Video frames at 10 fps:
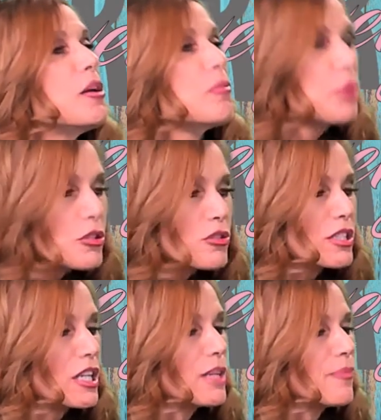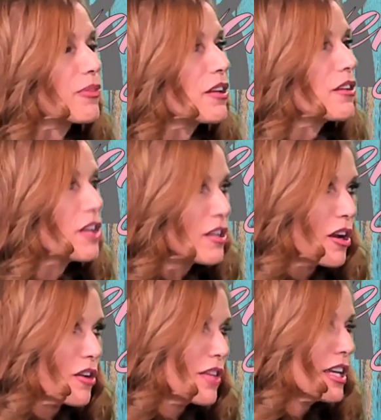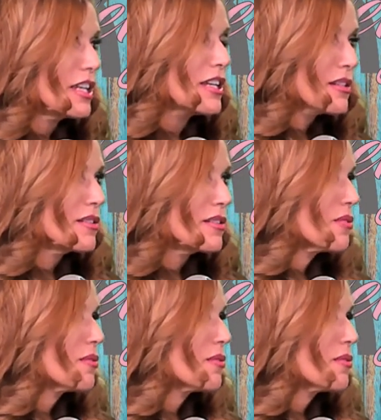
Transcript: person, are they as